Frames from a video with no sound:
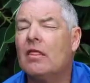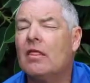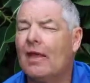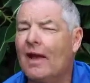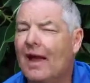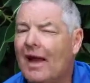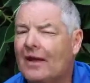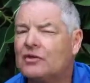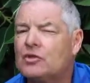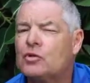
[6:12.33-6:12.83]

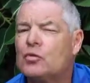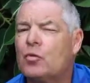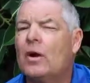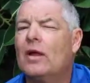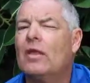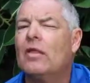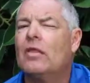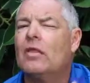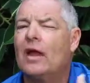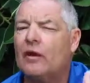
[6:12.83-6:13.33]
That's
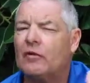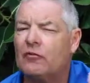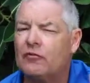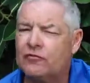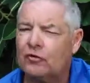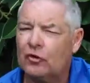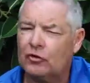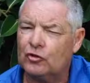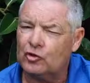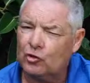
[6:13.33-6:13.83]
when that
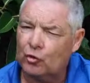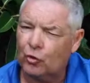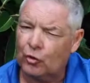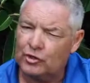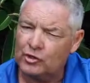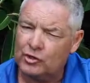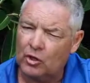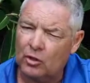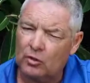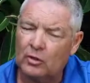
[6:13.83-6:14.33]
front
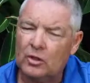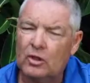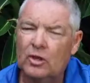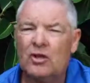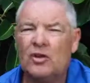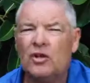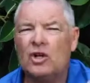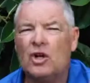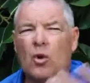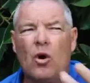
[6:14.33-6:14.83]
torso,
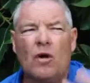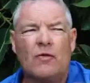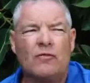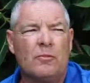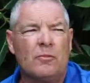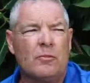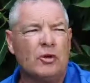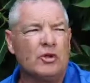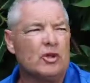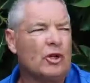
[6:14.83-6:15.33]
you know,
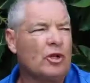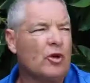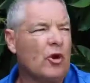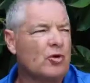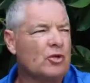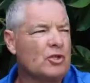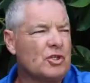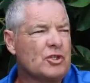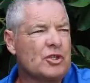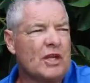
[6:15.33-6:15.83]
often pitching
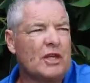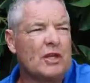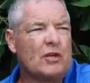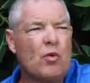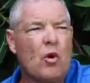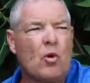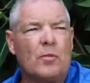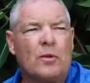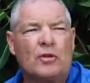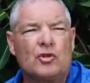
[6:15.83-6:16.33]
coaches say
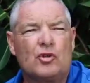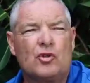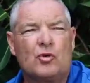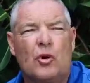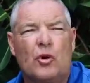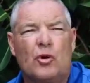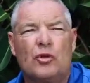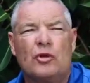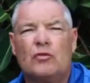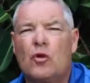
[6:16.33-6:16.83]
you're opening
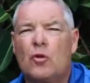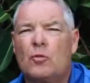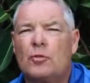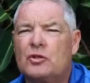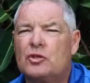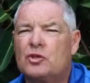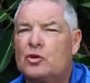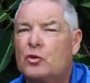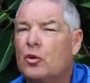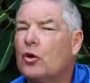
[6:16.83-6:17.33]
too early,
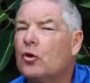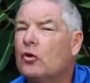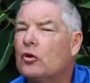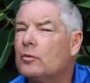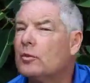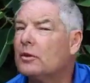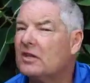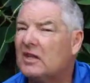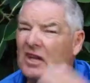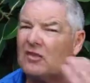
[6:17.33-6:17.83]

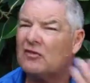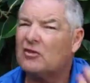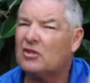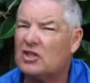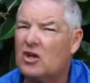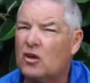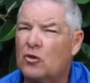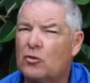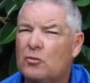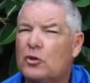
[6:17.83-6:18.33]
but they never
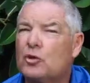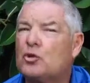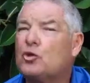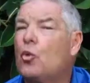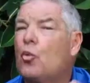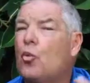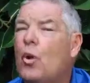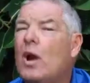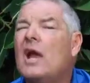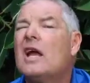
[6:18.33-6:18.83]
tell the
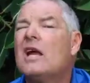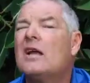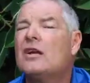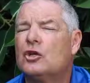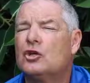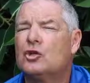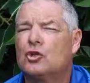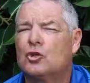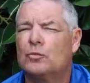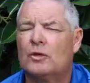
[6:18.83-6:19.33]
pitcher when
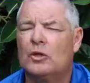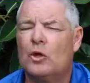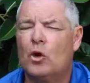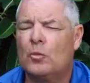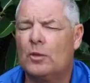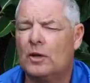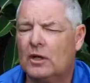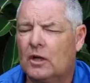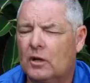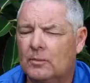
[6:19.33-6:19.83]
he should be
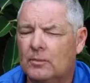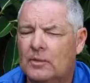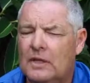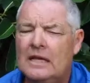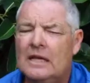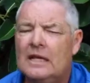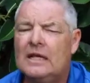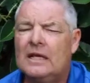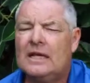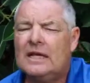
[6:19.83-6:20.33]
opening up.
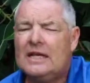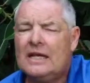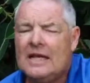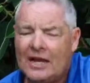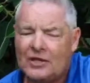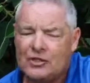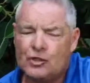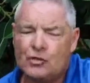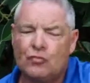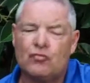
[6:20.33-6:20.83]
He
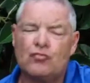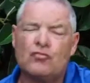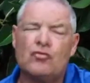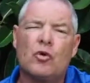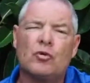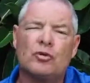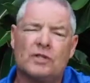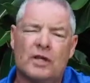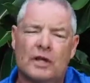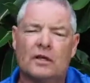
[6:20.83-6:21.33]
has to
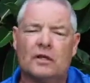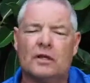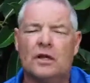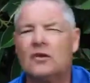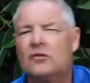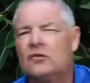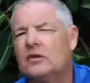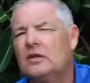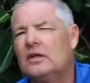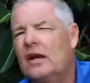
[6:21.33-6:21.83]
rotate.
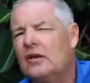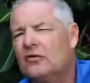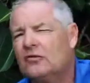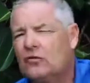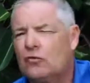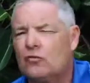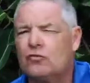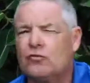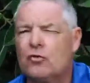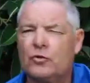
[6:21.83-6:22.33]
Yes, he has
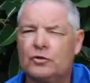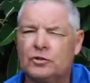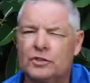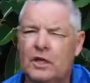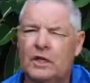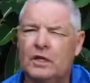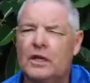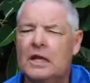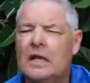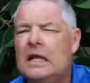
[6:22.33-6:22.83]
to
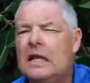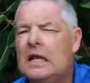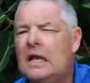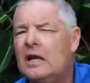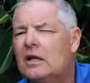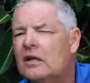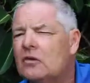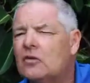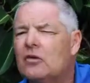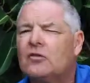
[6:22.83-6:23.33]
rotate,
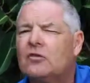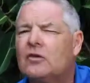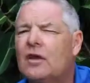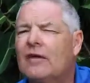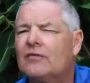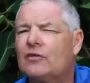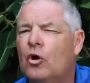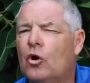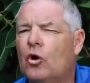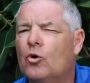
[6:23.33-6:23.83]
and he does
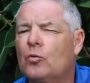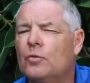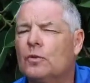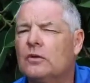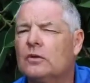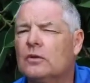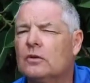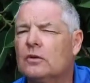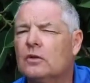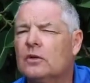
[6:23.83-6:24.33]
have to open,